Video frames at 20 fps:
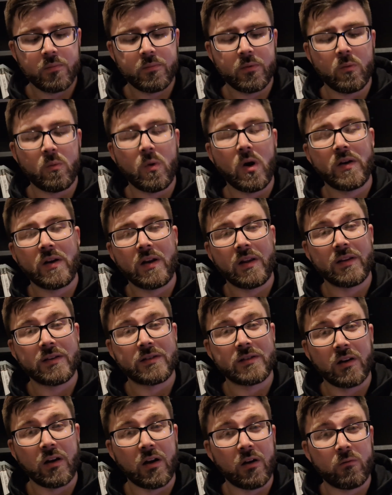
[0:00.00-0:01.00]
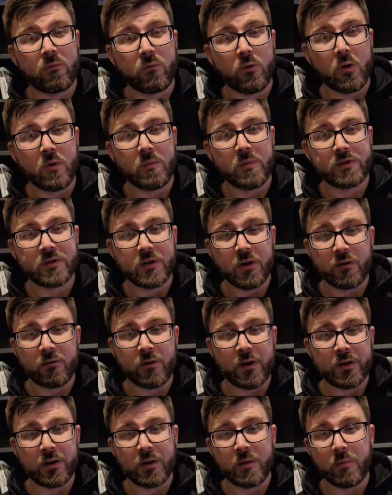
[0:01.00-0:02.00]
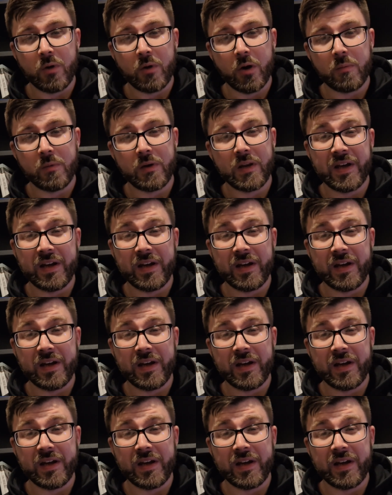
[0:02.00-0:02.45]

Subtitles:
But one that there's a lot of rumours going around at the moment